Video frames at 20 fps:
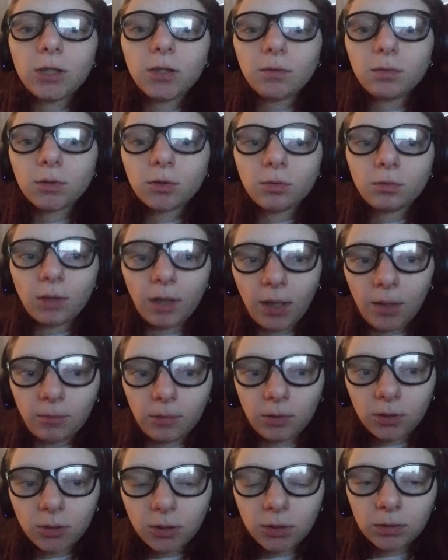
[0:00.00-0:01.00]

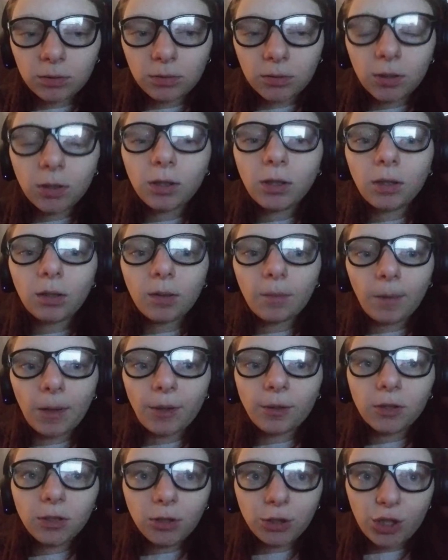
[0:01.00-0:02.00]
subscribers in
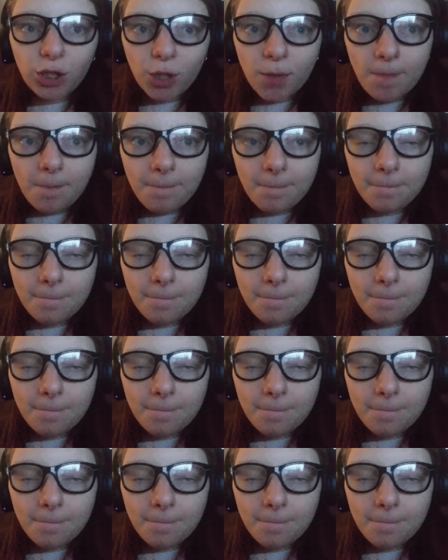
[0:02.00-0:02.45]
about a year.